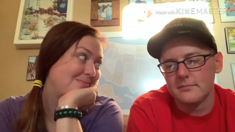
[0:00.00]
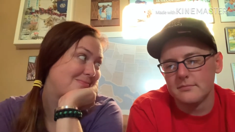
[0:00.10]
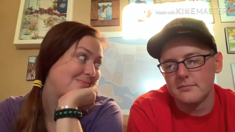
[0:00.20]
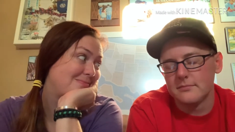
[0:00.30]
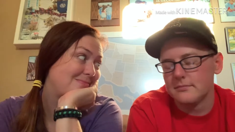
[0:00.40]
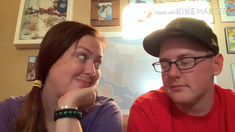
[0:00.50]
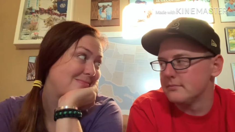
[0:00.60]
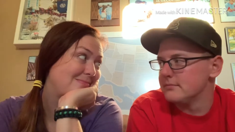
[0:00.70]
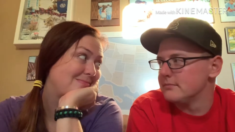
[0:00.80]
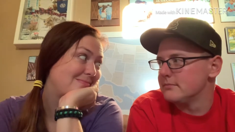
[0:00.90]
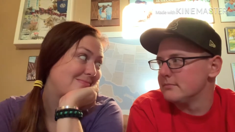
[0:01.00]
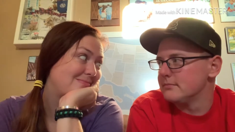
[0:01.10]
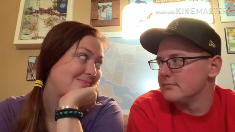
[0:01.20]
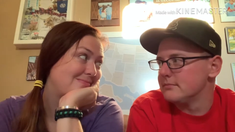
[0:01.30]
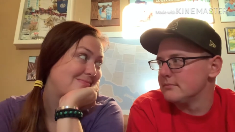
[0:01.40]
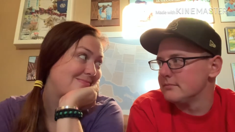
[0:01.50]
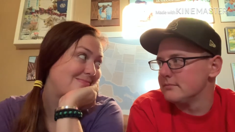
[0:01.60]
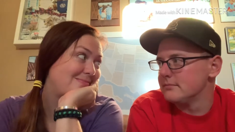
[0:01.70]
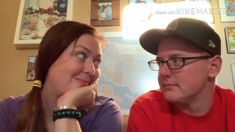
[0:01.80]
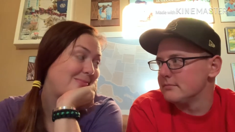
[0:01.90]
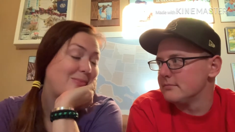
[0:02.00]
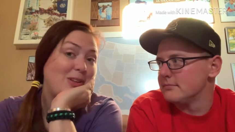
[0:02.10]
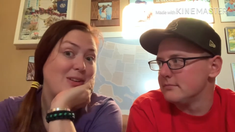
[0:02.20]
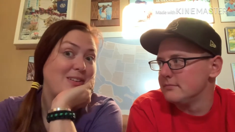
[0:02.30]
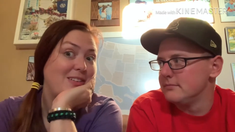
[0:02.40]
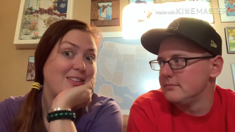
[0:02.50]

No one is speaking in this clip.